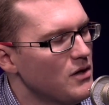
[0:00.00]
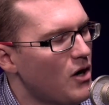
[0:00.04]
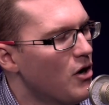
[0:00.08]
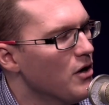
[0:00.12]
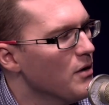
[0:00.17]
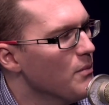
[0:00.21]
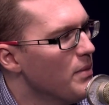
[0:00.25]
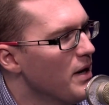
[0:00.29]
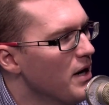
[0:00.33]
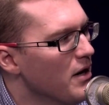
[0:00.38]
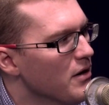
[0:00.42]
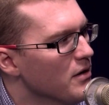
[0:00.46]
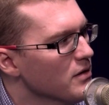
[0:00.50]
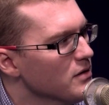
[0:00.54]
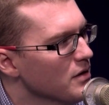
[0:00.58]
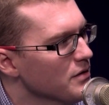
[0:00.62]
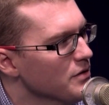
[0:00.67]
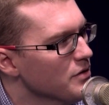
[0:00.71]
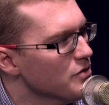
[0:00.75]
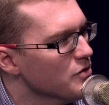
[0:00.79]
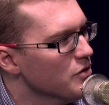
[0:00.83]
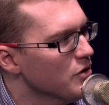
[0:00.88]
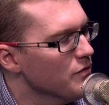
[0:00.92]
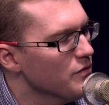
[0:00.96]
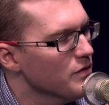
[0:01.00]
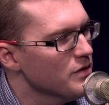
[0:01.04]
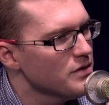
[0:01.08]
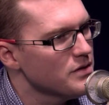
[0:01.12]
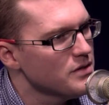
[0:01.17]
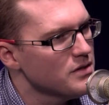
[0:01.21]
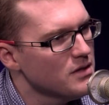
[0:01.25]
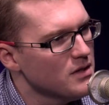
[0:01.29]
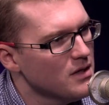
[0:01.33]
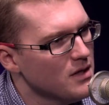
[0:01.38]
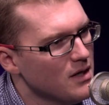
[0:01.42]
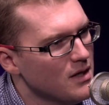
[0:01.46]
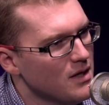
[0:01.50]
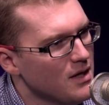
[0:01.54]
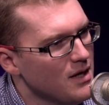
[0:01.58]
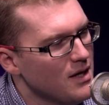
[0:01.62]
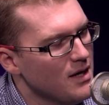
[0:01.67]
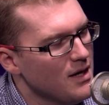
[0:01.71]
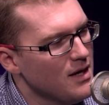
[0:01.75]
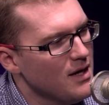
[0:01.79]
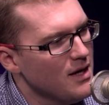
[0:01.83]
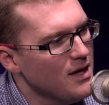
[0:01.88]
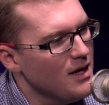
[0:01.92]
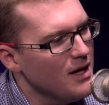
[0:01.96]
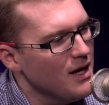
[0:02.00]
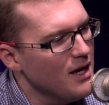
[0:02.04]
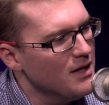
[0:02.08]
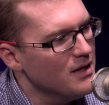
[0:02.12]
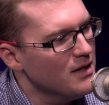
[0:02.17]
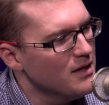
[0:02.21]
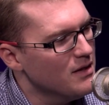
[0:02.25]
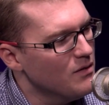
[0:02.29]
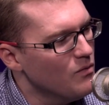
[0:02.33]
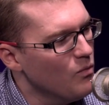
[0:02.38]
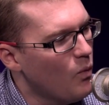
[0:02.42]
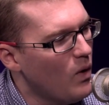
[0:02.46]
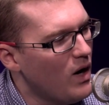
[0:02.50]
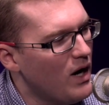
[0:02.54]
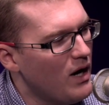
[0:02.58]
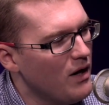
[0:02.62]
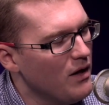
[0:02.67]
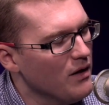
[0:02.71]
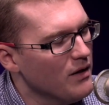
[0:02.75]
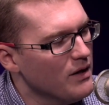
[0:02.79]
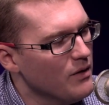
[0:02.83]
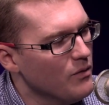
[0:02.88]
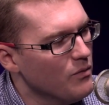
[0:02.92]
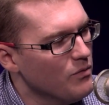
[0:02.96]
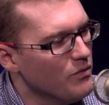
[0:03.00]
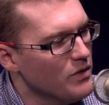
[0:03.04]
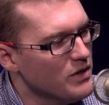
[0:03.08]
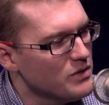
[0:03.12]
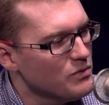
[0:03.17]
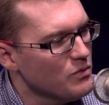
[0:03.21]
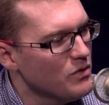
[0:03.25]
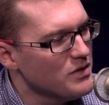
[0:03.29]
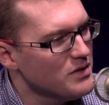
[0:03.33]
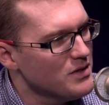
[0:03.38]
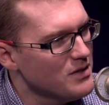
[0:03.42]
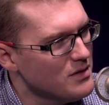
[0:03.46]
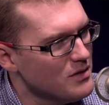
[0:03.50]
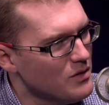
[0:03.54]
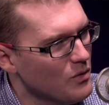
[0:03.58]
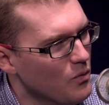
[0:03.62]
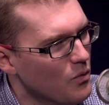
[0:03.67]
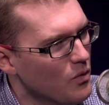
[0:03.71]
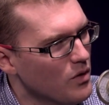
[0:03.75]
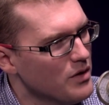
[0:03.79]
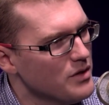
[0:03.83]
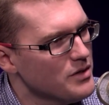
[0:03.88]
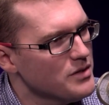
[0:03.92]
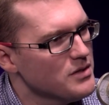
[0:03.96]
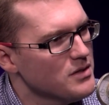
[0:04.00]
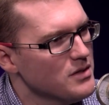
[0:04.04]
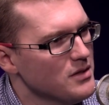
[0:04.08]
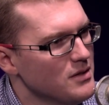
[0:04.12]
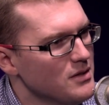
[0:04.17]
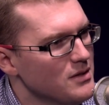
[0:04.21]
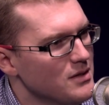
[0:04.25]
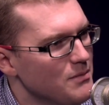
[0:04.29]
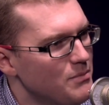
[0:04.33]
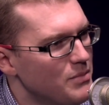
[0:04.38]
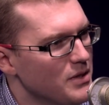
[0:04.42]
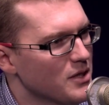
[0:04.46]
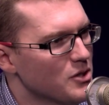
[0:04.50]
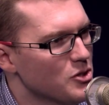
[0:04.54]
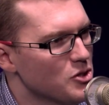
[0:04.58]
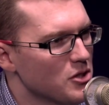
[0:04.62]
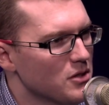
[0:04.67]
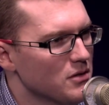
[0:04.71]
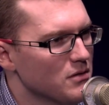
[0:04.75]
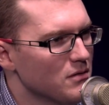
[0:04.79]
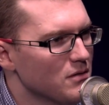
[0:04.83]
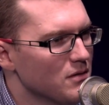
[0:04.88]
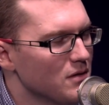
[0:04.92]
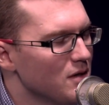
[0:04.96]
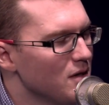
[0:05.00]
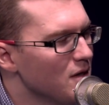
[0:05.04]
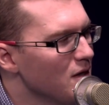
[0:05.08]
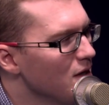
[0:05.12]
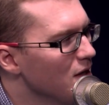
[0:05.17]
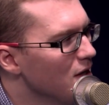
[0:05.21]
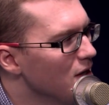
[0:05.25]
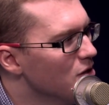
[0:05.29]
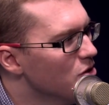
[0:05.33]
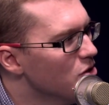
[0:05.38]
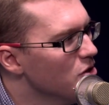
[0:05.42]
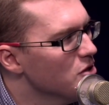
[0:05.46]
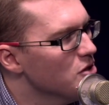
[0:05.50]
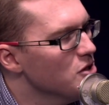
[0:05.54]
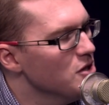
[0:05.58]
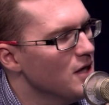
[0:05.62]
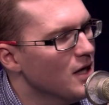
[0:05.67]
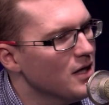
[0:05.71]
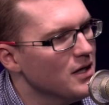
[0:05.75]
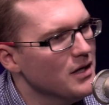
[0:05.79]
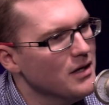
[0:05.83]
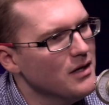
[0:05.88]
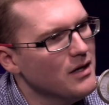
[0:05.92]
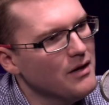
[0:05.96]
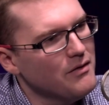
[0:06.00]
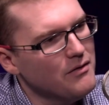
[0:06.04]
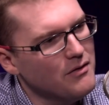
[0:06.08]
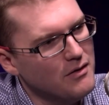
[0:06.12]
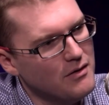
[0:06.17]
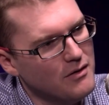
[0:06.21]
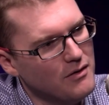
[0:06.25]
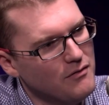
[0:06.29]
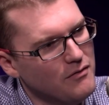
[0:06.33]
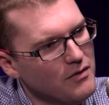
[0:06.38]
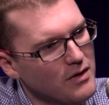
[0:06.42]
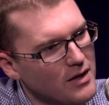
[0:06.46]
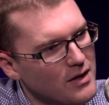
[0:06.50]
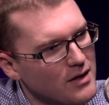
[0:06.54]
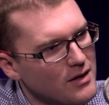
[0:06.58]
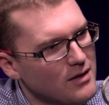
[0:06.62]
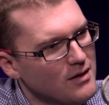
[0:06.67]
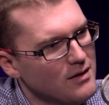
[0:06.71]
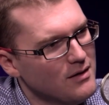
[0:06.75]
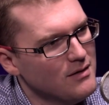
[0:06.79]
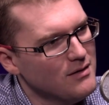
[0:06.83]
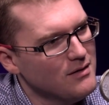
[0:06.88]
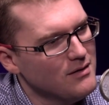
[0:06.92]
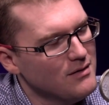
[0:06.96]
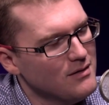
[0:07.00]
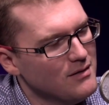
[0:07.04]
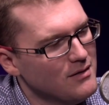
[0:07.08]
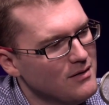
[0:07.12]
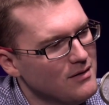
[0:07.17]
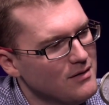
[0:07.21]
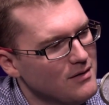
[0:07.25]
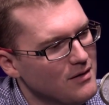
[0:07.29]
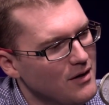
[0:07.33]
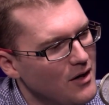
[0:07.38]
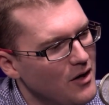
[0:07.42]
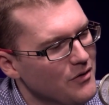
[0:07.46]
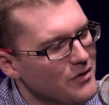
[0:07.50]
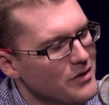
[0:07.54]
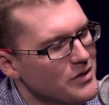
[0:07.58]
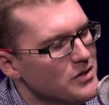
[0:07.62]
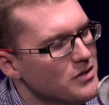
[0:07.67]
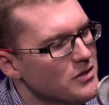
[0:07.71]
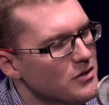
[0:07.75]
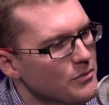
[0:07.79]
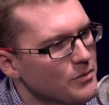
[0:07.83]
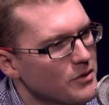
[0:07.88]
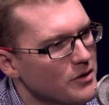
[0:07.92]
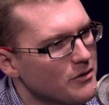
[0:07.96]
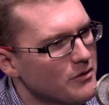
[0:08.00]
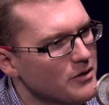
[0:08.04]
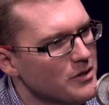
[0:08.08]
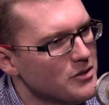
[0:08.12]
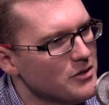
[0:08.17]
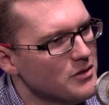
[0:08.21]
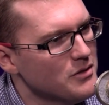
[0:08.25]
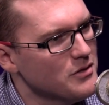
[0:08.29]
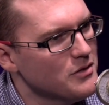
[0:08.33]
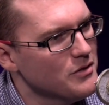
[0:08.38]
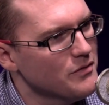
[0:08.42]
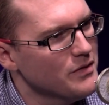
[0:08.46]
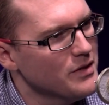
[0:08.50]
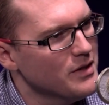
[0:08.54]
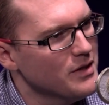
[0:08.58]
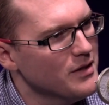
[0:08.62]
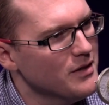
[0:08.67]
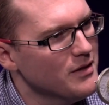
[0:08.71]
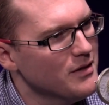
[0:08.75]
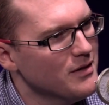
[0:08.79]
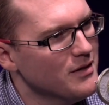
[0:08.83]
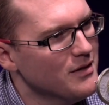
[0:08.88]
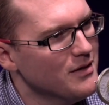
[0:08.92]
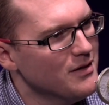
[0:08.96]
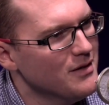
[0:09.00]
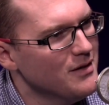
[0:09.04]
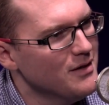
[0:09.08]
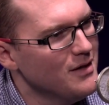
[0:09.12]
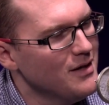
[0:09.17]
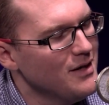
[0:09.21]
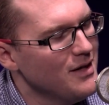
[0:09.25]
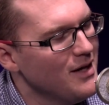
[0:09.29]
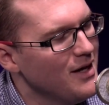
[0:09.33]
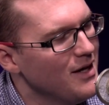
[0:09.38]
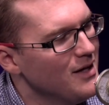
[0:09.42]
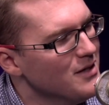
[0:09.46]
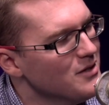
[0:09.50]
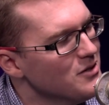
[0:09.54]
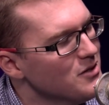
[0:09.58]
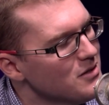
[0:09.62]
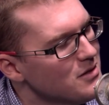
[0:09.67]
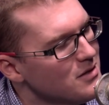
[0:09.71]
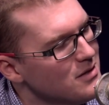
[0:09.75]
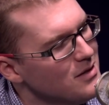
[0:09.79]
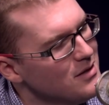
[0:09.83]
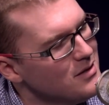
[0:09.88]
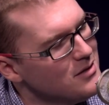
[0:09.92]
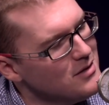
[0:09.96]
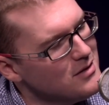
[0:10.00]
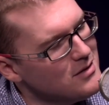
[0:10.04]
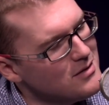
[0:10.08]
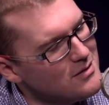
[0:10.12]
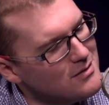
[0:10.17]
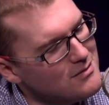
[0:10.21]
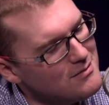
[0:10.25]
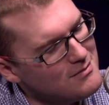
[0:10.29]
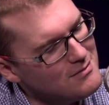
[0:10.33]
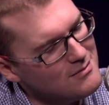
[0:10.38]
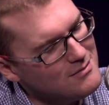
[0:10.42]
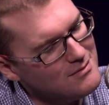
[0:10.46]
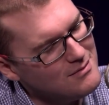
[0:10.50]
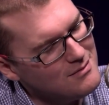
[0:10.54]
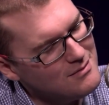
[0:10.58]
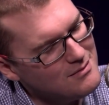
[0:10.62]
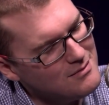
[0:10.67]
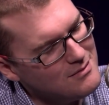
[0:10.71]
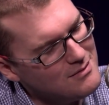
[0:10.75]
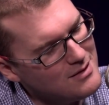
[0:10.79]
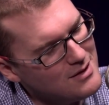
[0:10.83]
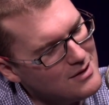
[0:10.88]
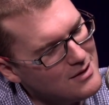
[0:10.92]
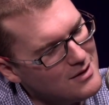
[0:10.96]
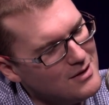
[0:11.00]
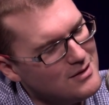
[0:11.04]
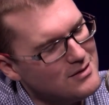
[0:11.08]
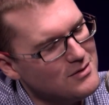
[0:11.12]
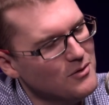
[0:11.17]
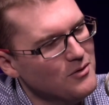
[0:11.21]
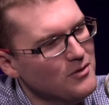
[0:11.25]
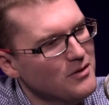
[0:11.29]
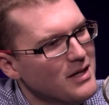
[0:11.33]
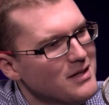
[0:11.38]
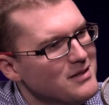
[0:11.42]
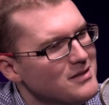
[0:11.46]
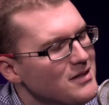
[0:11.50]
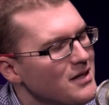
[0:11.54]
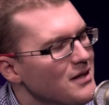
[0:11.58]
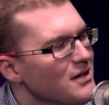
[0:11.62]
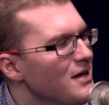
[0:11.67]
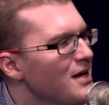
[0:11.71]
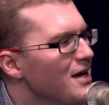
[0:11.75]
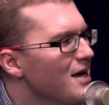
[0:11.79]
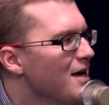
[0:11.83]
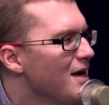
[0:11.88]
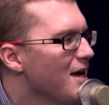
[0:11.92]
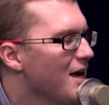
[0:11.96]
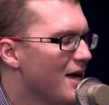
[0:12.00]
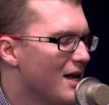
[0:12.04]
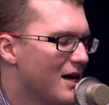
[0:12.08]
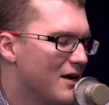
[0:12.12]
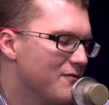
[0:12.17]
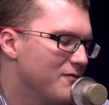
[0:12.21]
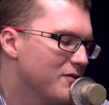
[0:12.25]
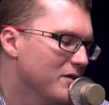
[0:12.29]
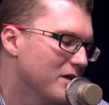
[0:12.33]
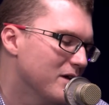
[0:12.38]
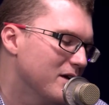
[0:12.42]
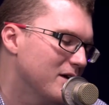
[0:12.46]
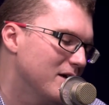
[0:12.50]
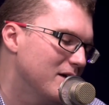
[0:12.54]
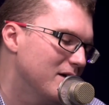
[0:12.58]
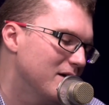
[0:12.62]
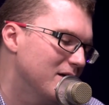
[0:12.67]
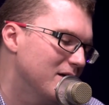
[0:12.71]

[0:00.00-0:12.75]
aren't apparent on the surface. Yeah. And while it, this wasn't the worst depiction, it's just yet another of like yeah. all these stupid Christians over here. And it just, it just, it gets old. It's not, and I feel well, like.